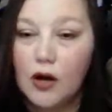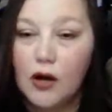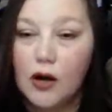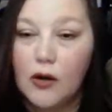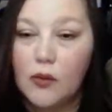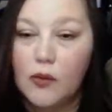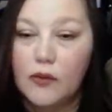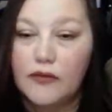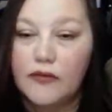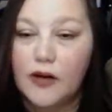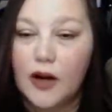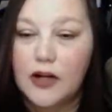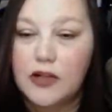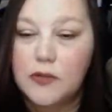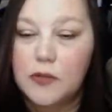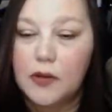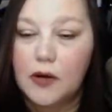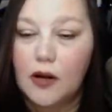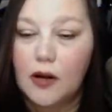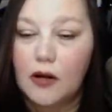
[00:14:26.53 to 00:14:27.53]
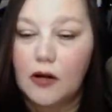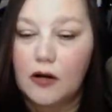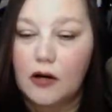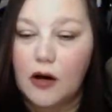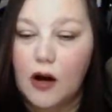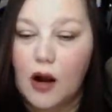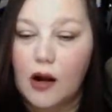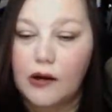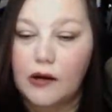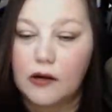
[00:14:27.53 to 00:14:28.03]
Alright, we forgot to put all
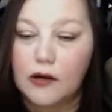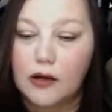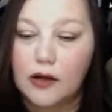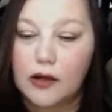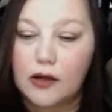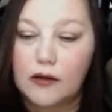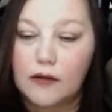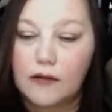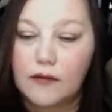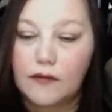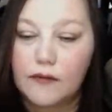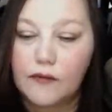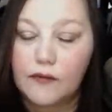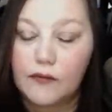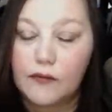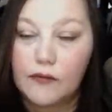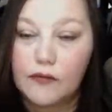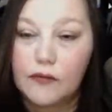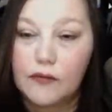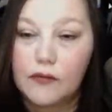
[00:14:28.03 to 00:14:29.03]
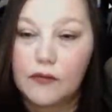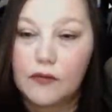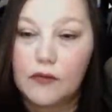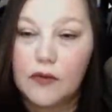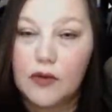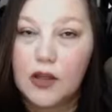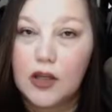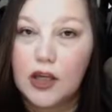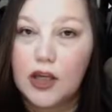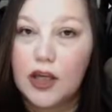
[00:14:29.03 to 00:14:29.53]
our iron in.
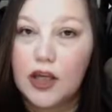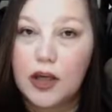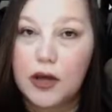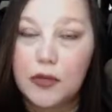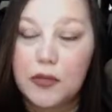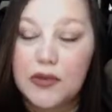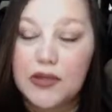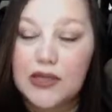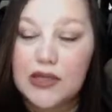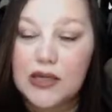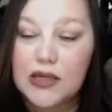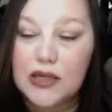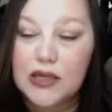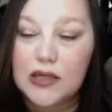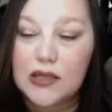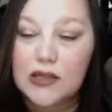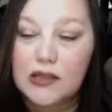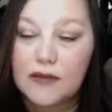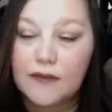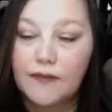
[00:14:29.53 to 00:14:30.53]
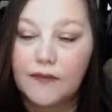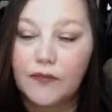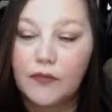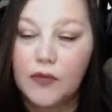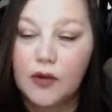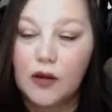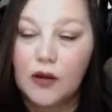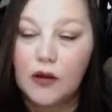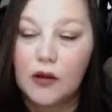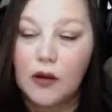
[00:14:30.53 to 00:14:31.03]
Oopsies.
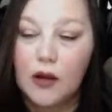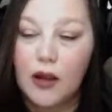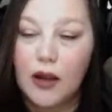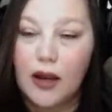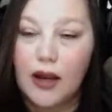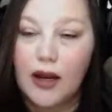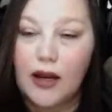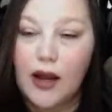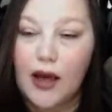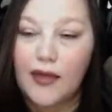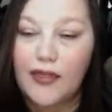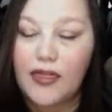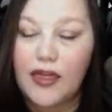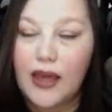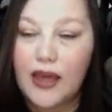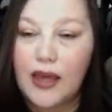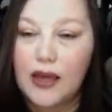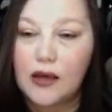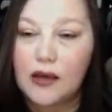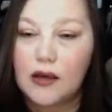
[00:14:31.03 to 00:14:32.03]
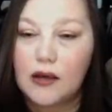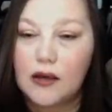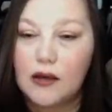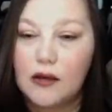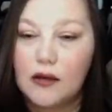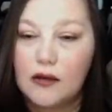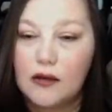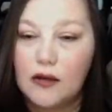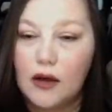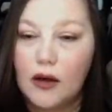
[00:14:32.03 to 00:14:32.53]
And I think,
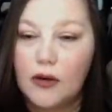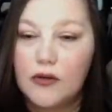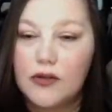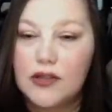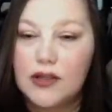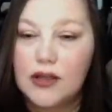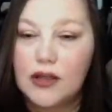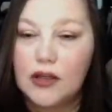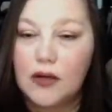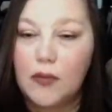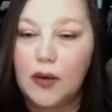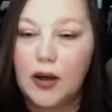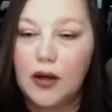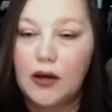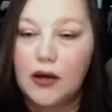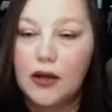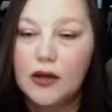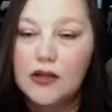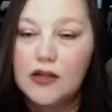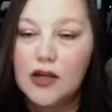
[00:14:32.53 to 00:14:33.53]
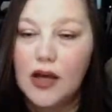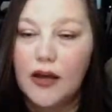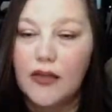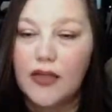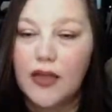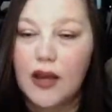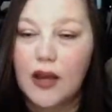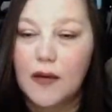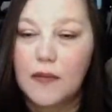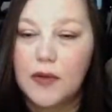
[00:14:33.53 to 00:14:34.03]
I was thinking about it, I
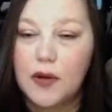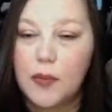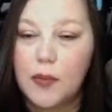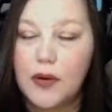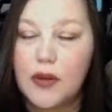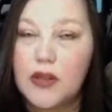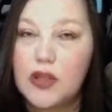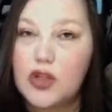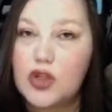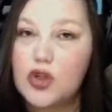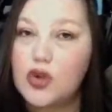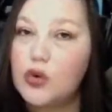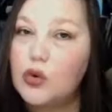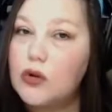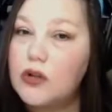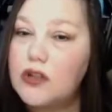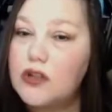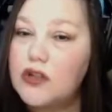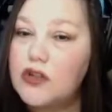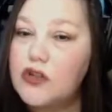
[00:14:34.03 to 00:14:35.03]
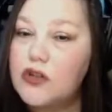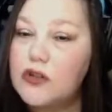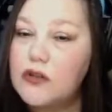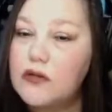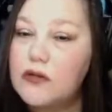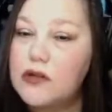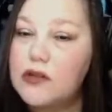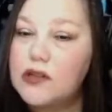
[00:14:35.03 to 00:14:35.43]
think I'm going to put the storage